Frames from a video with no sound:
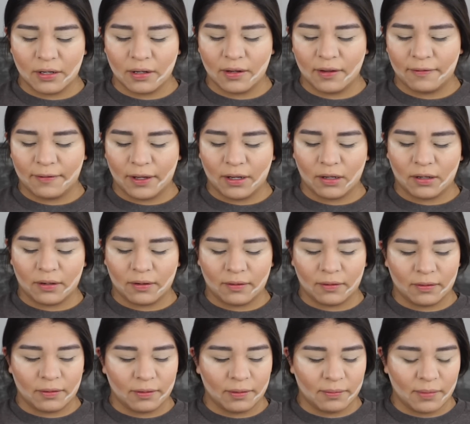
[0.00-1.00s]
if I
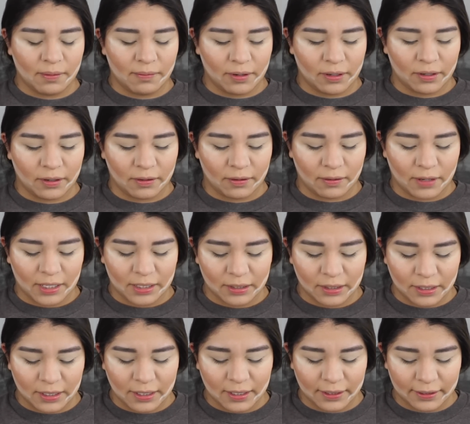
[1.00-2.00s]
remember
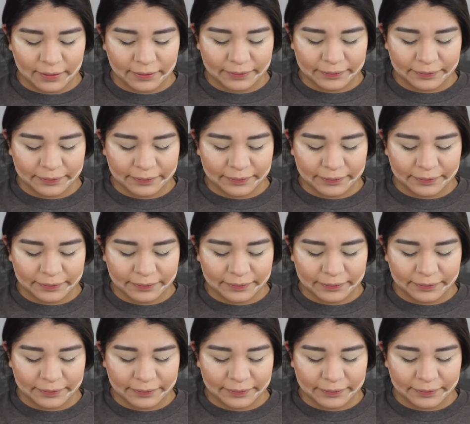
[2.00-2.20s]
correctly.